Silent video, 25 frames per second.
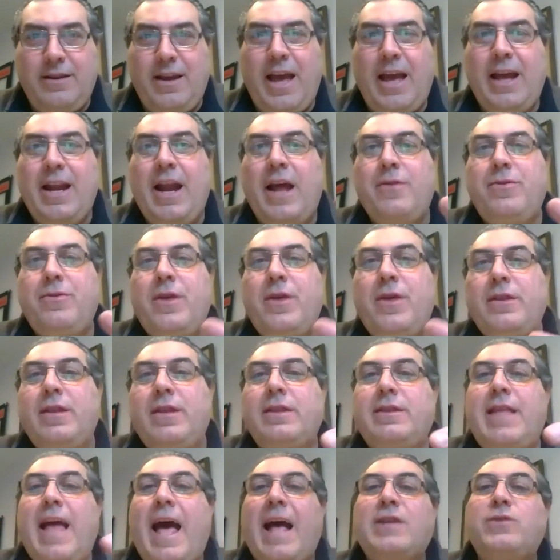And I think
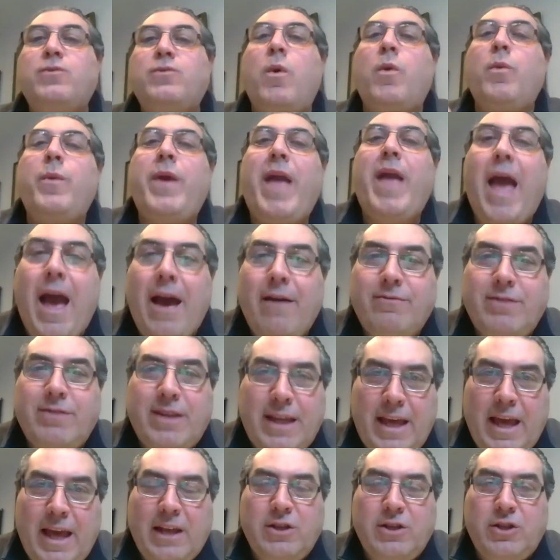that that's where we have to
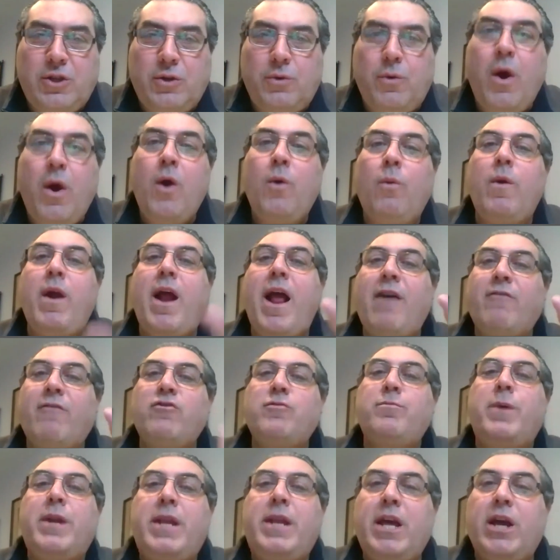get to, where
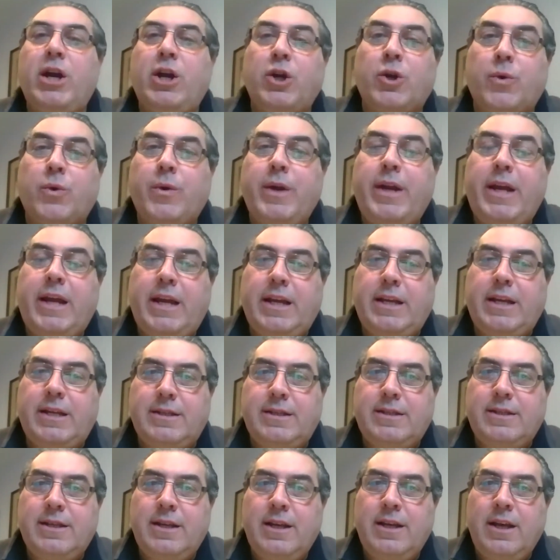everybody
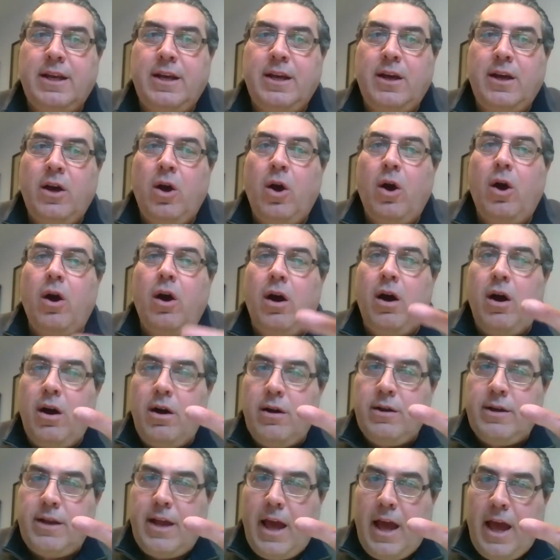agrees
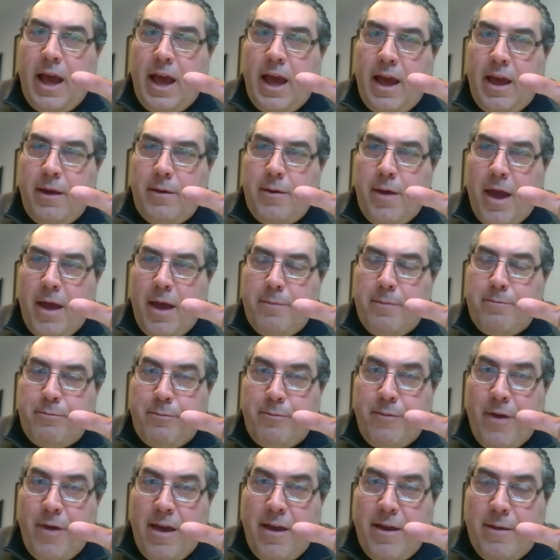on a
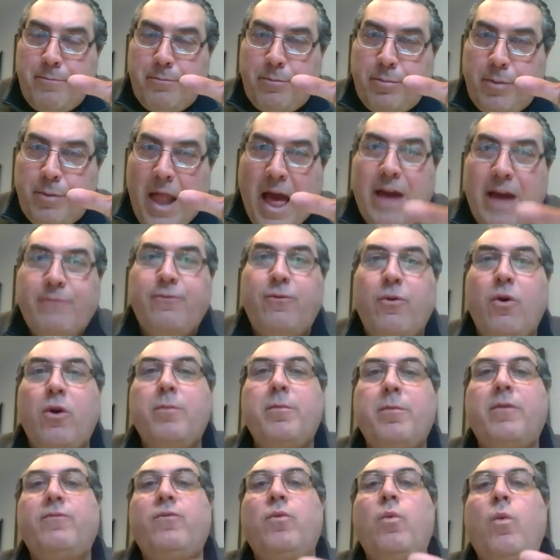
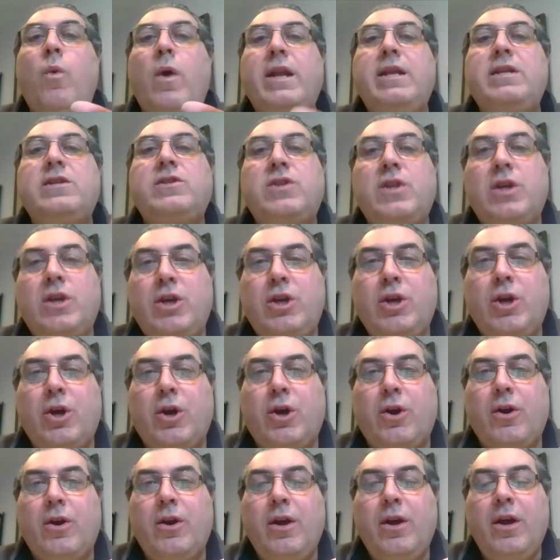platform of what is
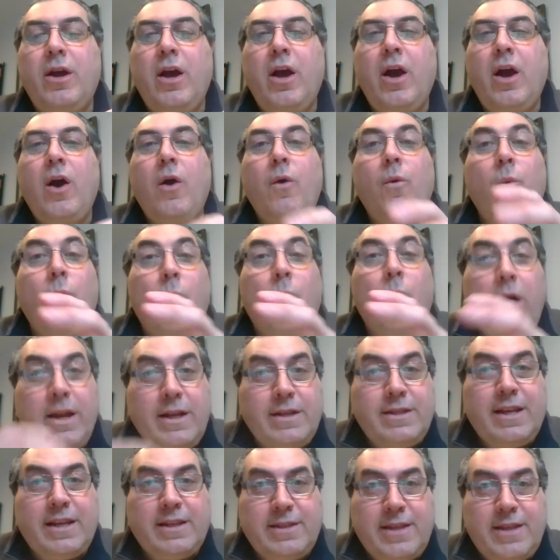secure, what
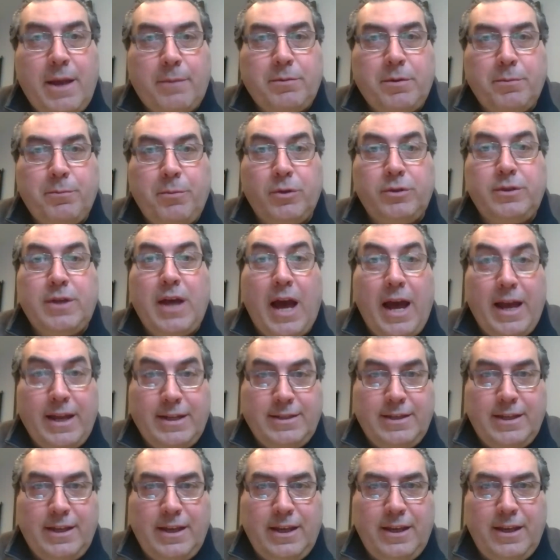is acceptable to
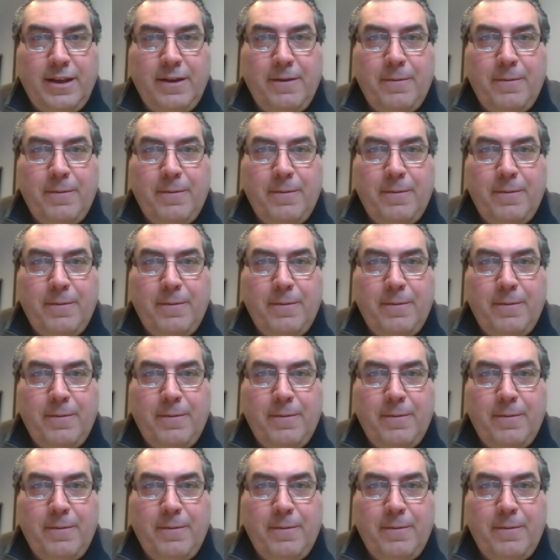IT,